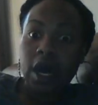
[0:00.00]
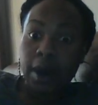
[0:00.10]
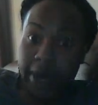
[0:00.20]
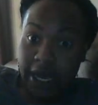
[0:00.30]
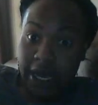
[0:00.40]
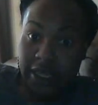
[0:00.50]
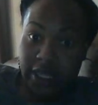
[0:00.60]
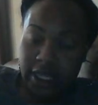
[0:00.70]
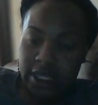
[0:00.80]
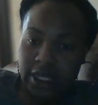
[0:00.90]
a month,
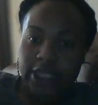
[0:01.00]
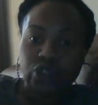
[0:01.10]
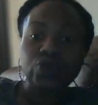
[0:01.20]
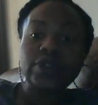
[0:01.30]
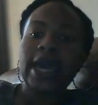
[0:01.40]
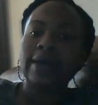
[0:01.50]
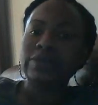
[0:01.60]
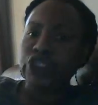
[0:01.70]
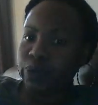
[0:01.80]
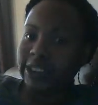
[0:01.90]
like 2 times
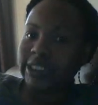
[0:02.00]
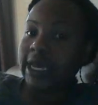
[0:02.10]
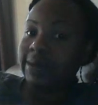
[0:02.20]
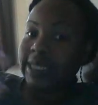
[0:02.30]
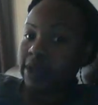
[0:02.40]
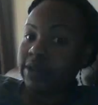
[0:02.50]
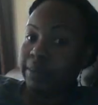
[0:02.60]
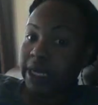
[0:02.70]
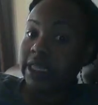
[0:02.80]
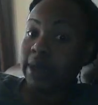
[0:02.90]
to 3 times out the
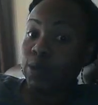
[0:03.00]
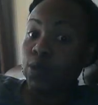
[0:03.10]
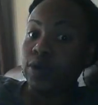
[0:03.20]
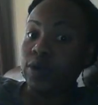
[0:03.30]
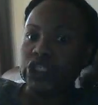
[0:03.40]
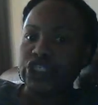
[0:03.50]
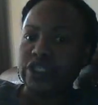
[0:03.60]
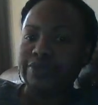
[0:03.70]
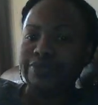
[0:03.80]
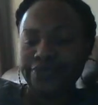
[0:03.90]
month. I'm going to the gym.